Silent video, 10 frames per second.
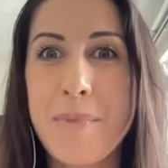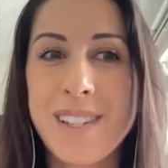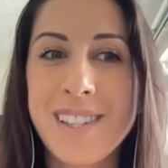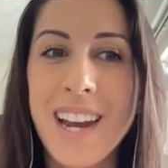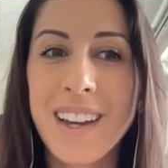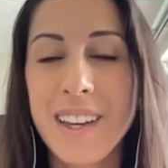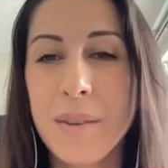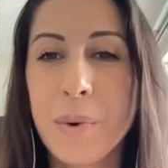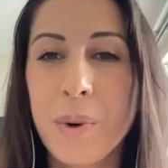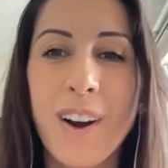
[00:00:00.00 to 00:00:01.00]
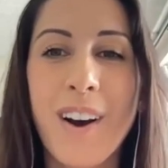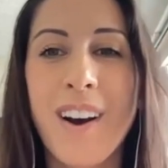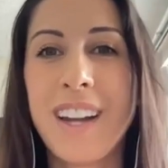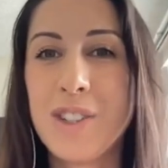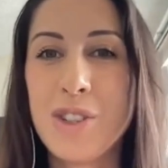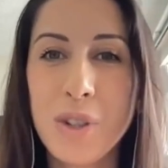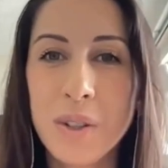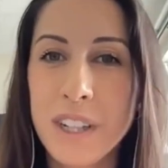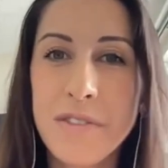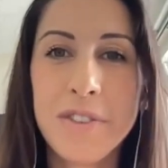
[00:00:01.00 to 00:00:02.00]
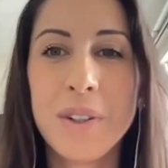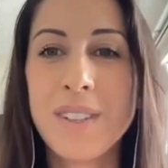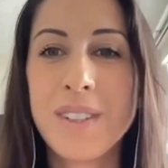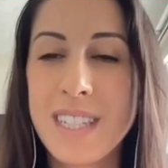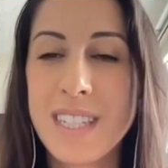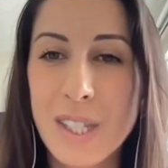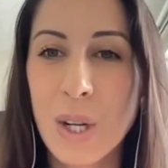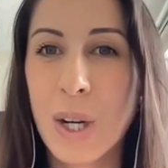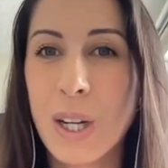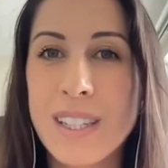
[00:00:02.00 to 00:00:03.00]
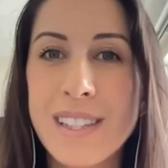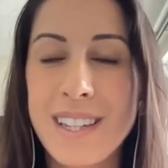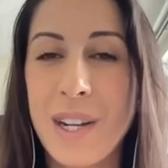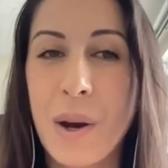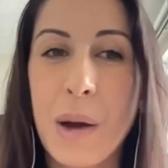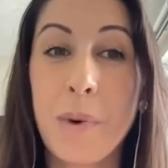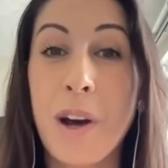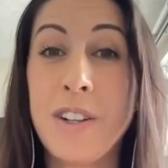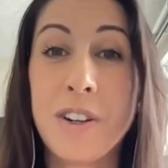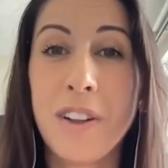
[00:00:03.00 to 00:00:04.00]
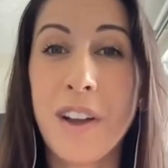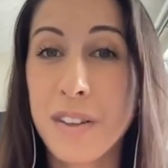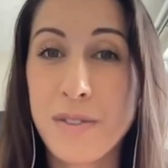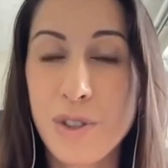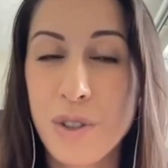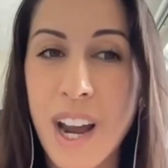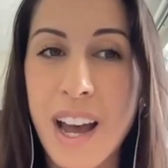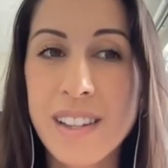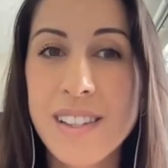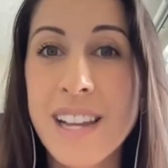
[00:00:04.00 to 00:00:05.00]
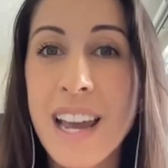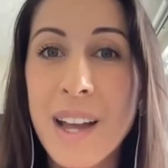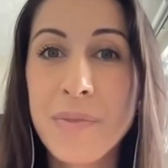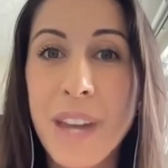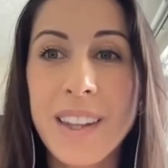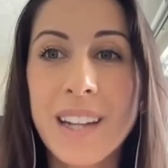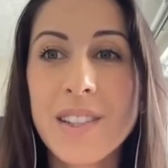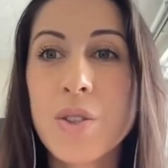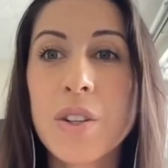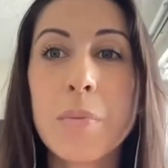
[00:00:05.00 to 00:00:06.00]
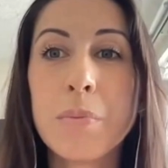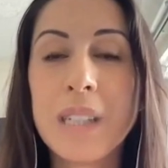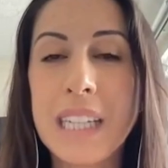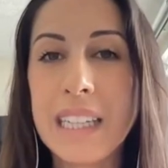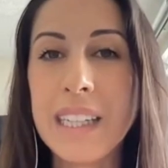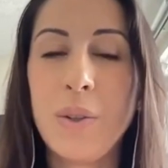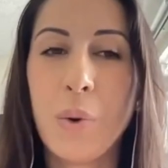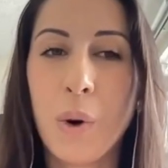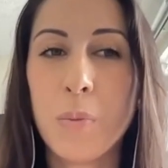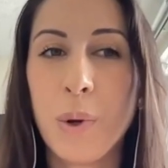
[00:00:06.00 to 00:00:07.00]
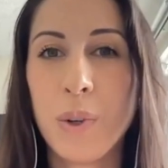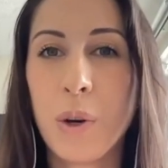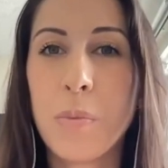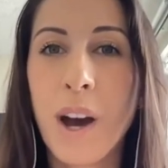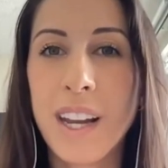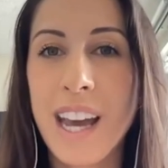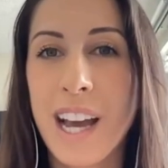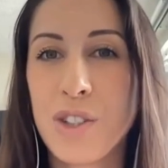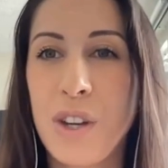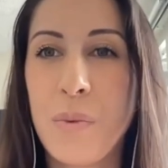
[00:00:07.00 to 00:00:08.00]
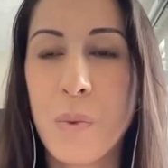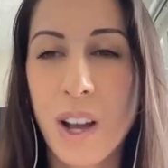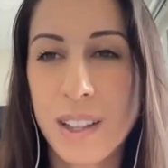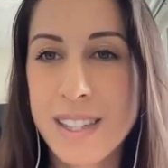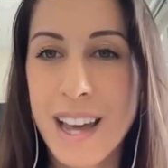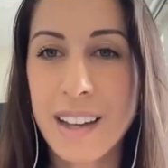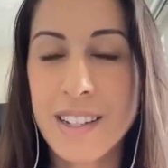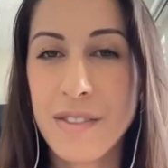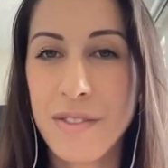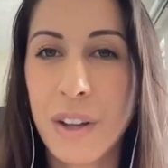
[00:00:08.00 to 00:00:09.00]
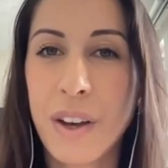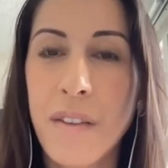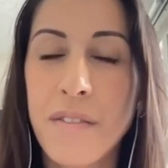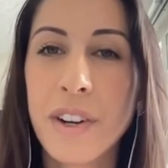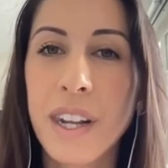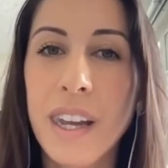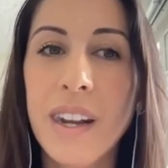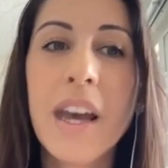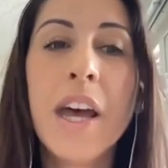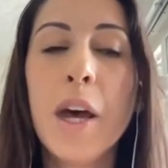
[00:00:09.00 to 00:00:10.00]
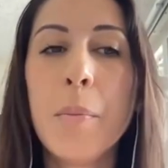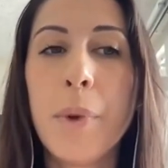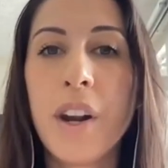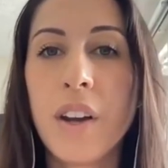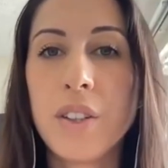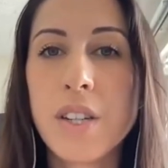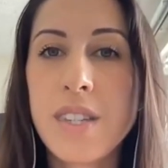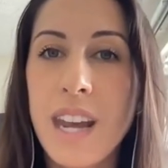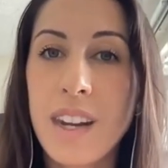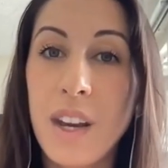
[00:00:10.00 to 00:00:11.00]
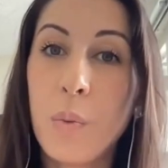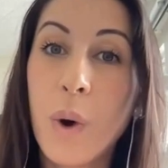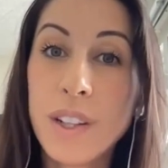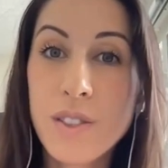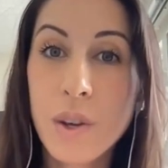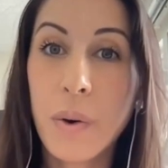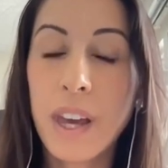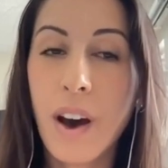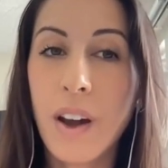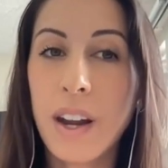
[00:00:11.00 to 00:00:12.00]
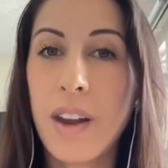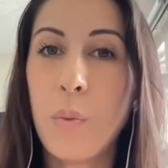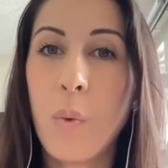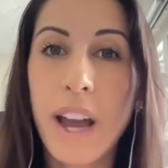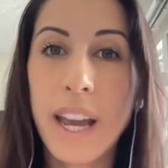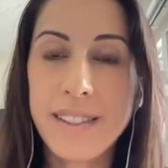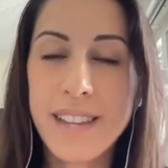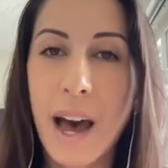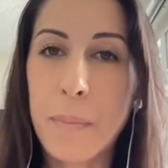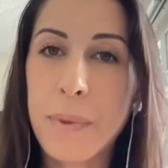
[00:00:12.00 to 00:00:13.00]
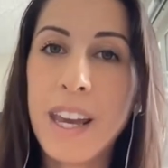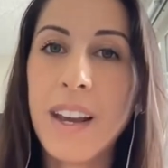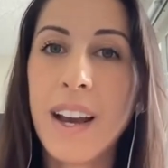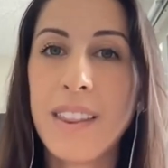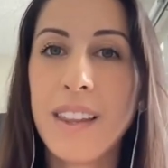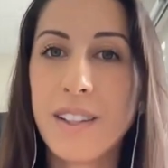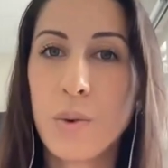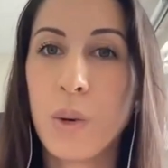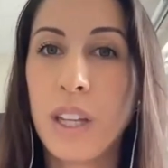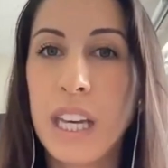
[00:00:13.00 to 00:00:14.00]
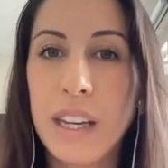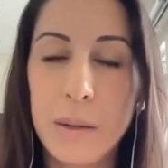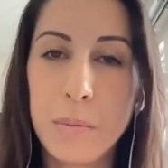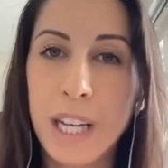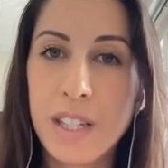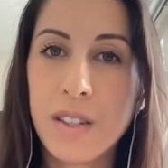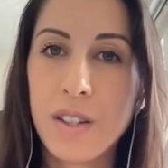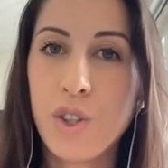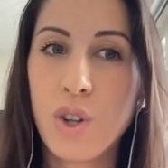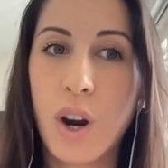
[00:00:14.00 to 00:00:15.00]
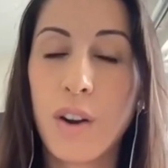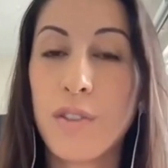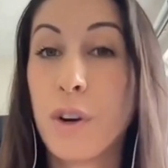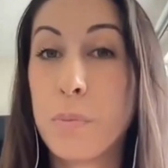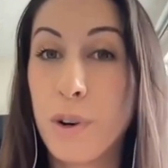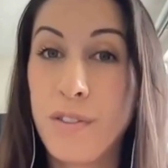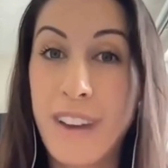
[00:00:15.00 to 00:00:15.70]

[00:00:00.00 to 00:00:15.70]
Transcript: I've been snacking more on sugary foods, desserts, I'm under a lot of stress. And that's completely normal. Your body actually wants that to feel comforted, but understanding what's going on and why it's happening, I think, is a really good place to start for